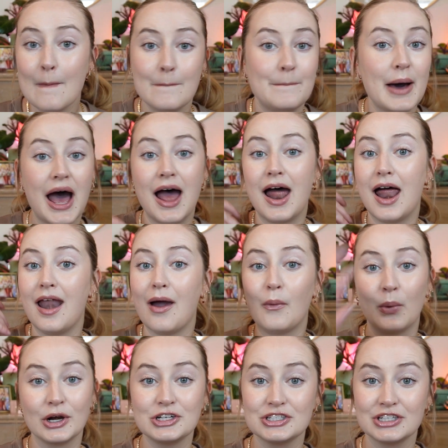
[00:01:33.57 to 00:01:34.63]
but
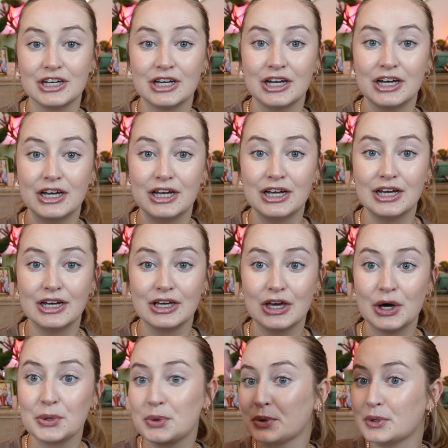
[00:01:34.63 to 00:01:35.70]
we're just gonna
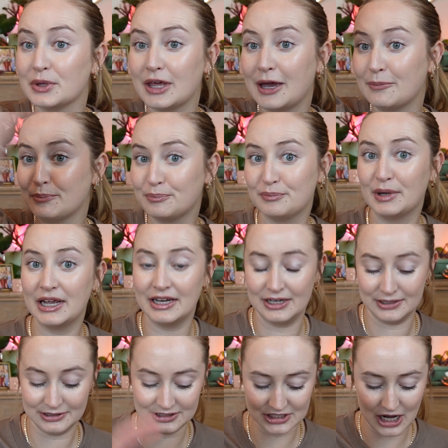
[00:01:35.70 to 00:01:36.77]
go through them
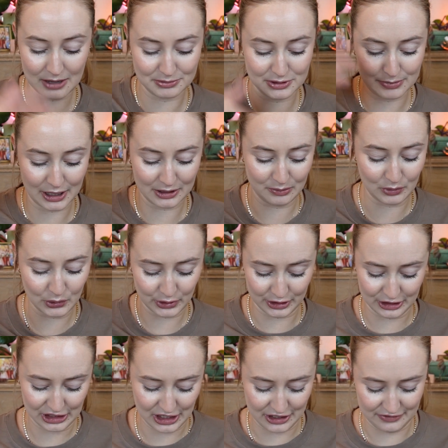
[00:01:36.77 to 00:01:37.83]
in top to bottom
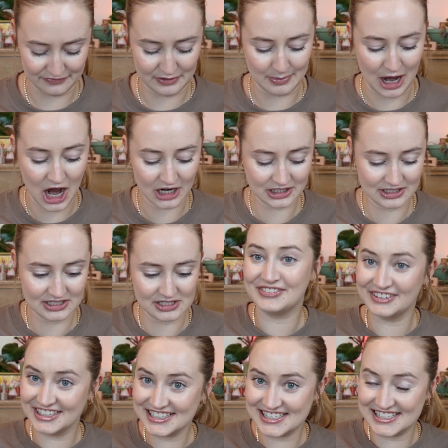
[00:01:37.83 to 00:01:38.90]
order of the box.
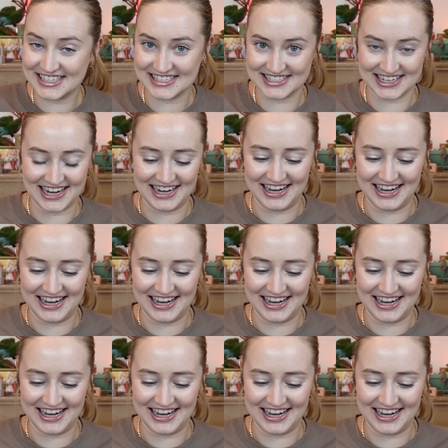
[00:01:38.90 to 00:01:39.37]
First disc I